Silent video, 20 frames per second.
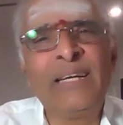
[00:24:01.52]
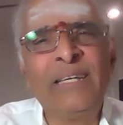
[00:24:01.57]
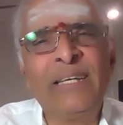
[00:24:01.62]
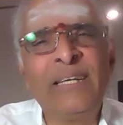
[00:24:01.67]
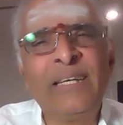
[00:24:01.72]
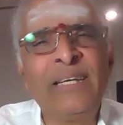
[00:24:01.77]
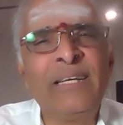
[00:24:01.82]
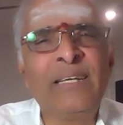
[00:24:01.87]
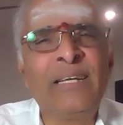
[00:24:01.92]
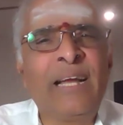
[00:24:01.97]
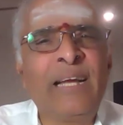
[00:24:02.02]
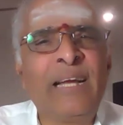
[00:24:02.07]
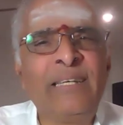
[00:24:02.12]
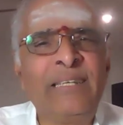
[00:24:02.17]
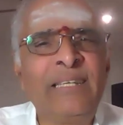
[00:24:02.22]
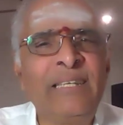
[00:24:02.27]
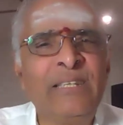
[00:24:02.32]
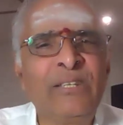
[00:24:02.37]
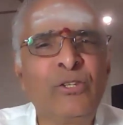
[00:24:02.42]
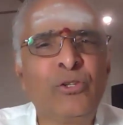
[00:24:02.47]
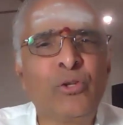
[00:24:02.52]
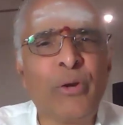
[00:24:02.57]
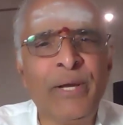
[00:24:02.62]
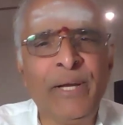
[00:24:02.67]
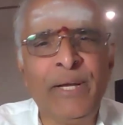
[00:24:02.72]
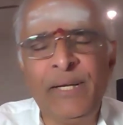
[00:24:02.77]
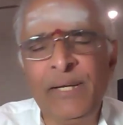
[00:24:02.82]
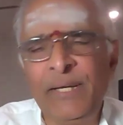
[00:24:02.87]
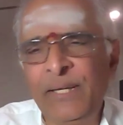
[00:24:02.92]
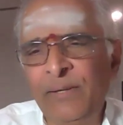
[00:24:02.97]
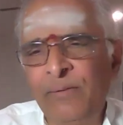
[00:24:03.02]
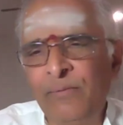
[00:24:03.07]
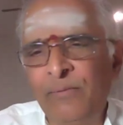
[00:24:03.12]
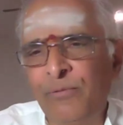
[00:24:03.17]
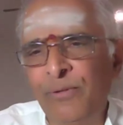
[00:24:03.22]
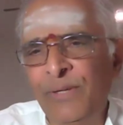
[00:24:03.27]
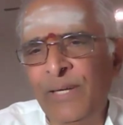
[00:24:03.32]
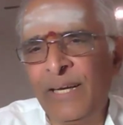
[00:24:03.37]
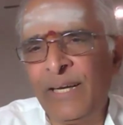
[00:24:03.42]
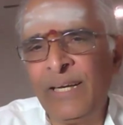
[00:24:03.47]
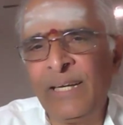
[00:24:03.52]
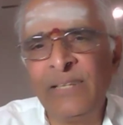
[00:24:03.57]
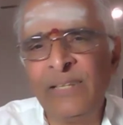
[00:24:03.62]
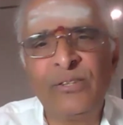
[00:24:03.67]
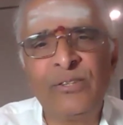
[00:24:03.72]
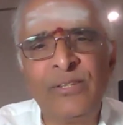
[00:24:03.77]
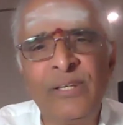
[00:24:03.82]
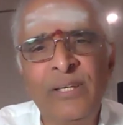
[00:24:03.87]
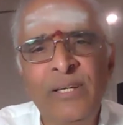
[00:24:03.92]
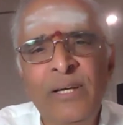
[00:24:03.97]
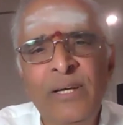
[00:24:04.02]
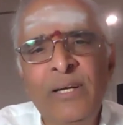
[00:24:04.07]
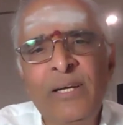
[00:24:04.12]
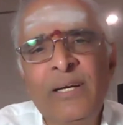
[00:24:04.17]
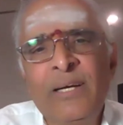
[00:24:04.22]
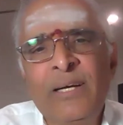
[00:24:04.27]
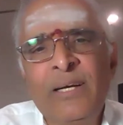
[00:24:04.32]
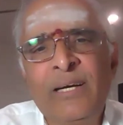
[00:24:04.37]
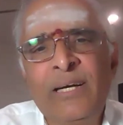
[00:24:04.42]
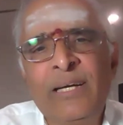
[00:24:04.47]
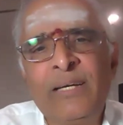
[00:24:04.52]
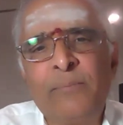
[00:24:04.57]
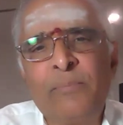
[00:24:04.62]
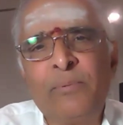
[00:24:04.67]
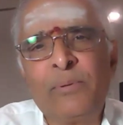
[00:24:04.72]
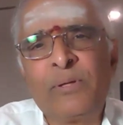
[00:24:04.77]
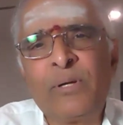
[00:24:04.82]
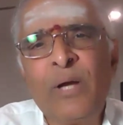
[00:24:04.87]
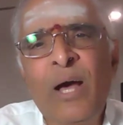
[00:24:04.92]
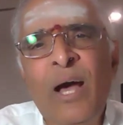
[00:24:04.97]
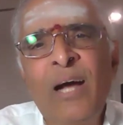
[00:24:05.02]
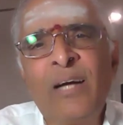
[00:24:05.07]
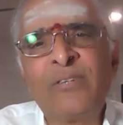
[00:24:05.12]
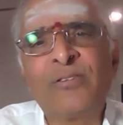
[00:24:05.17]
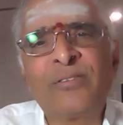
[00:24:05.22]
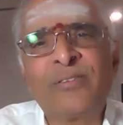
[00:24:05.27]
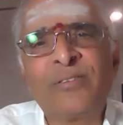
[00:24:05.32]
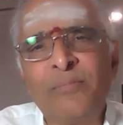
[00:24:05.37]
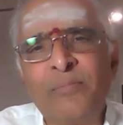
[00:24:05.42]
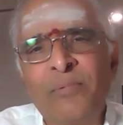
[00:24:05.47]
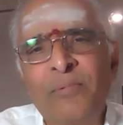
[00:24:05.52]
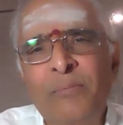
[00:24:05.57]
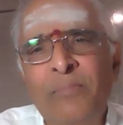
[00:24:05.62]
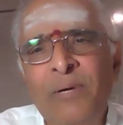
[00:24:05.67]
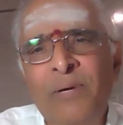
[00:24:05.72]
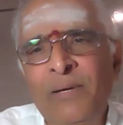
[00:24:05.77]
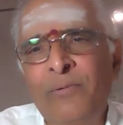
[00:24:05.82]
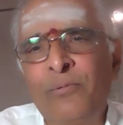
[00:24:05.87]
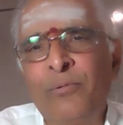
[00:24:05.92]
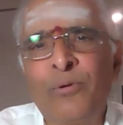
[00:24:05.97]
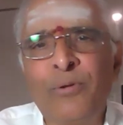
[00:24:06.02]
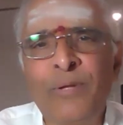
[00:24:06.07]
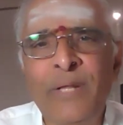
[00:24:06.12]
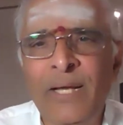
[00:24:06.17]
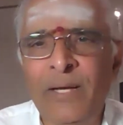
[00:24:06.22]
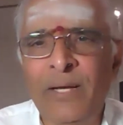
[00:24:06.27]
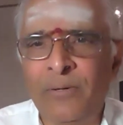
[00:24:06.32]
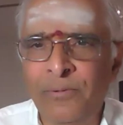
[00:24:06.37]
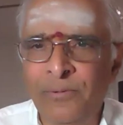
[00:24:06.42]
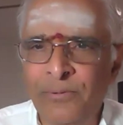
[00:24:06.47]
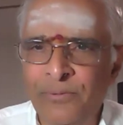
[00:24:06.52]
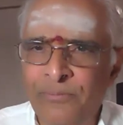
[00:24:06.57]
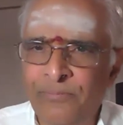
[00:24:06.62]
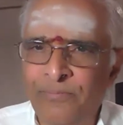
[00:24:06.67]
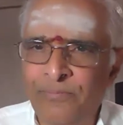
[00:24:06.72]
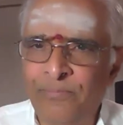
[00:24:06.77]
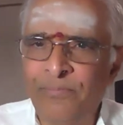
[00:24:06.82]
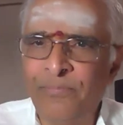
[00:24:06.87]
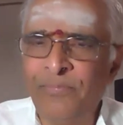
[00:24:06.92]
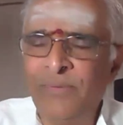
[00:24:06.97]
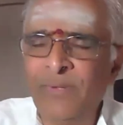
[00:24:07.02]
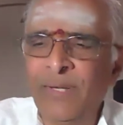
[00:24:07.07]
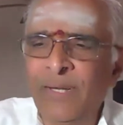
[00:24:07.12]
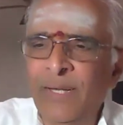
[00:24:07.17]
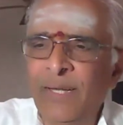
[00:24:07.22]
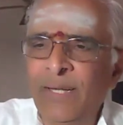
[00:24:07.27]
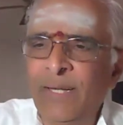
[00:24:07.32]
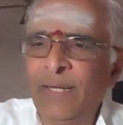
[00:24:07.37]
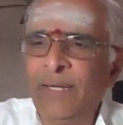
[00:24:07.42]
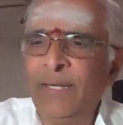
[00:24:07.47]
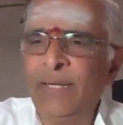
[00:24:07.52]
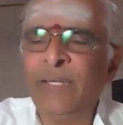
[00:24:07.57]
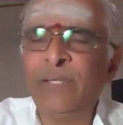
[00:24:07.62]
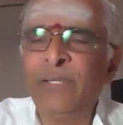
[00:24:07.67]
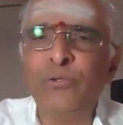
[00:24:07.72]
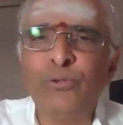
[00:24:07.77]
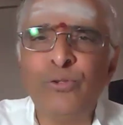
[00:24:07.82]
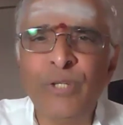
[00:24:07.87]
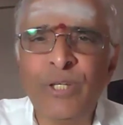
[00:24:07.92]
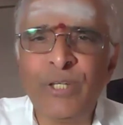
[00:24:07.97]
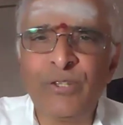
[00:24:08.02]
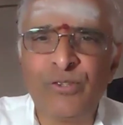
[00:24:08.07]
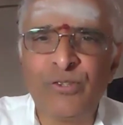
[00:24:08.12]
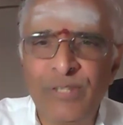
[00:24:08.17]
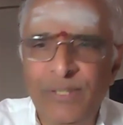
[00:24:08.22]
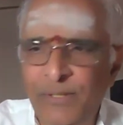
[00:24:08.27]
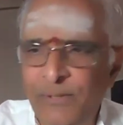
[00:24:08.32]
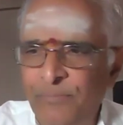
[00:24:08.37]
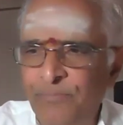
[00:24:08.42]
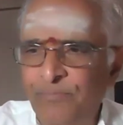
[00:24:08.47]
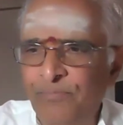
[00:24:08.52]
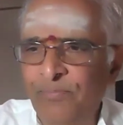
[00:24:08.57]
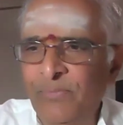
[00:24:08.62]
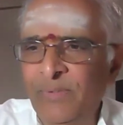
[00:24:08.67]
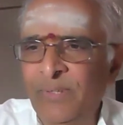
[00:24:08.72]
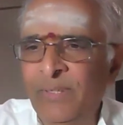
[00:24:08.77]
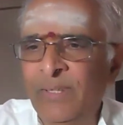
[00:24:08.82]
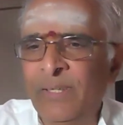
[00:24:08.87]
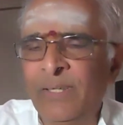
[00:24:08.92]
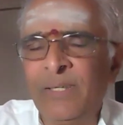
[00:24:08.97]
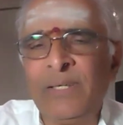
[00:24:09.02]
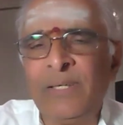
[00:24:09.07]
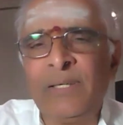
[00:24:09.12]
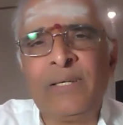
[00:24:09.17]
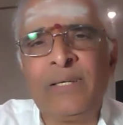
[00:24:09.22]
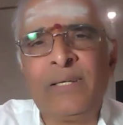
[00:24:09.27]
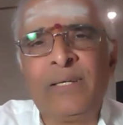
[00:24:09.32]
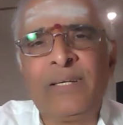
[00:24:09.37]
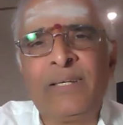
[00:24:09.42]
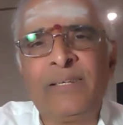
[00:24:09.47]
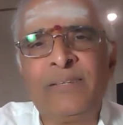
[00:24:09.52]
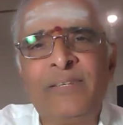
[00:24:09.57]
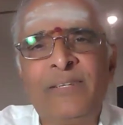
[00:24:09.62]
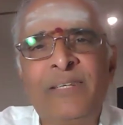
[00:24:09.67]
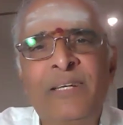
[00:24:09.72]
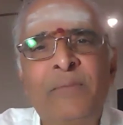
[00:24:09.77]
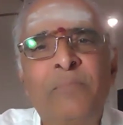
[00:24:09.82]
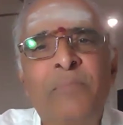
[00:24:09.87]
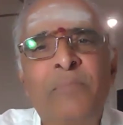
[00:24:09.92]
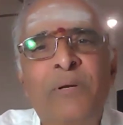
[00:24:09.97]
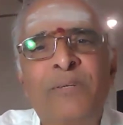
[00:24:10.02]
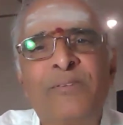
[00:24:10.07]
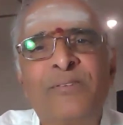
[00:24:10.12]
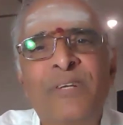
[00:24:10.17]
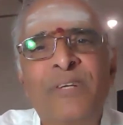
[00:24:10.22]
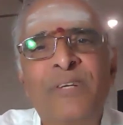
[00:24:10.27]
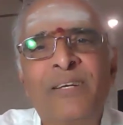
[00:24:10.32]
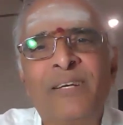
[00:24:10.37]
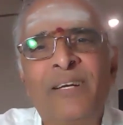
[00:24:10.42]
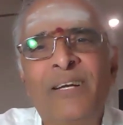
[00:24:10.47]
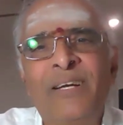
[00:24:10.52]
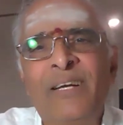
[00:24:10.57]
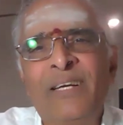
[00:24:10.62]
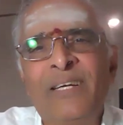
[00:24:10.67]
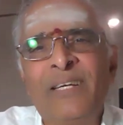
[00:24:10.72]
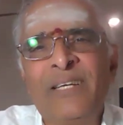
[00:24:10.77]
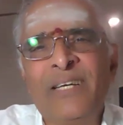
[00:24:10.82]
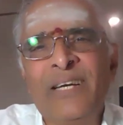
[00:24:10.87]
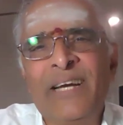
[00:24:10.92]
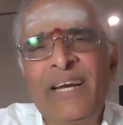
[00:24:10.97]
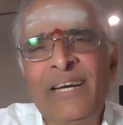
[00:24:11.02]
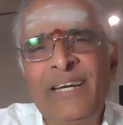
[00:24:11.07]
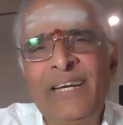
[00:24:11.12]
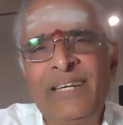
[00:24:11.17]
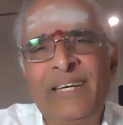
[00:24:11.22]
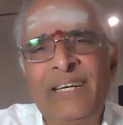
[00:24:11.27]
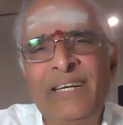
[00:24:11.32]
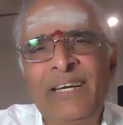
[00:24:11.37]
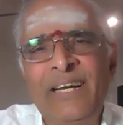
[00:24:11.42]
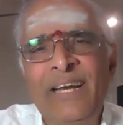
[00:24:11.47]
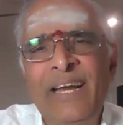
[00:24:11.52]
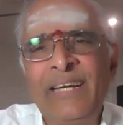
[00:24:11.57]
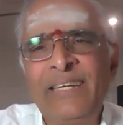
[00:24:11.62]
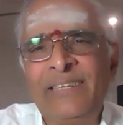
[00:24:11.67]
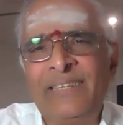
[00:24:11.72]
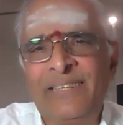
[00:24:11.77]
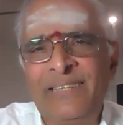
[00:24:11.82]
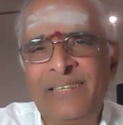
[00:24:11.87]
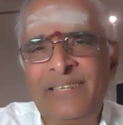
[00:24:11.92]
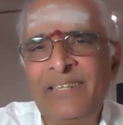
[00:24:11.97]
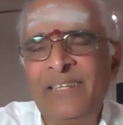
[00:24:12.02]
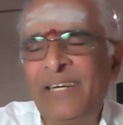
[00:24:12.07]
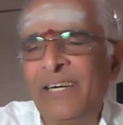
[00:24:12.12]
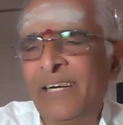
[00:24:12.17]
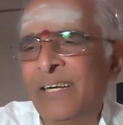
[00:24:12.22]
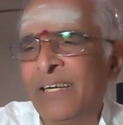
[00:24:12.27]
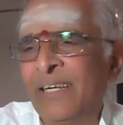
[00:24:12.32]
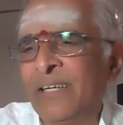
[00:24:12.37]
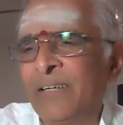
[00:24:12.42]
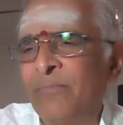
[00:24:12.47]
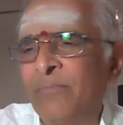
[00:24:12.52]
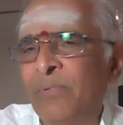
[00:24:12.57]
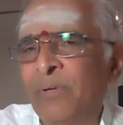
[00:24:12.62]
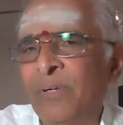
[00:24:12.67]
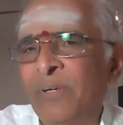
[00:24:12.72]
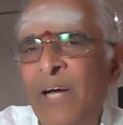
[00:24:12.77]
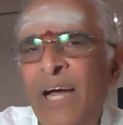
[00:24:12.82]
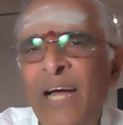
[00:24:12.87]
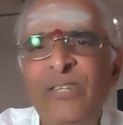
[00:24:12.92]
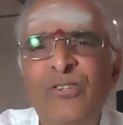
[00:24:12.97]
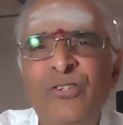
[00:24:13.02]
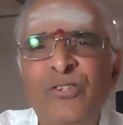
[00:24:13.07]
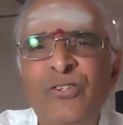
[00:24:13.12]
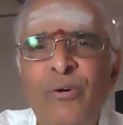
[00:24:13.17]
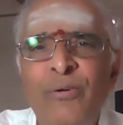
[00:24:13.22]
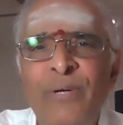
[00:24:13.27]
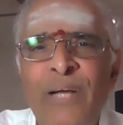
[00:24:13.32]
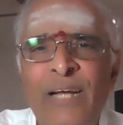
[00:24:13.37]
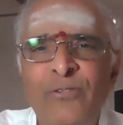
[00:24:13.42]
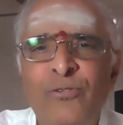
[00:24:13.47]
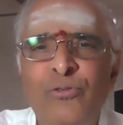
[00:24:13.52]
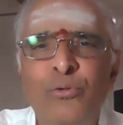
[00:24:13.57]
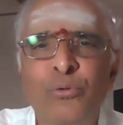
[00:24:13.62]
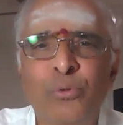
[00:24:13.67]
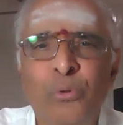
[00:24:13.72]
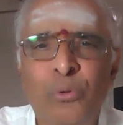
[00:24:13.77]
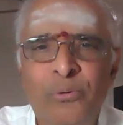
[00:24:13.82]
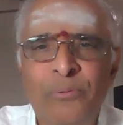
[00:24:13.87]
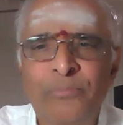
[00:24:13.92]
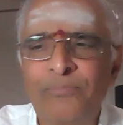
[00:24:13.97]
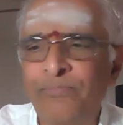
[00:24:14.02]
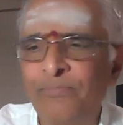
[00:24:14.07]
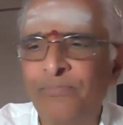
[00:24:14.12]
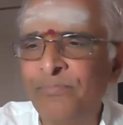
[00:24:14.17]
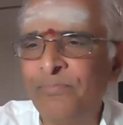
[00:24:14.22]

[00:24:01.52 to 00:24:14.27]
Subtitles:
1993, we arranged talks by Gurudev in New Jersey, in exit numbers 8, Hightstown High School.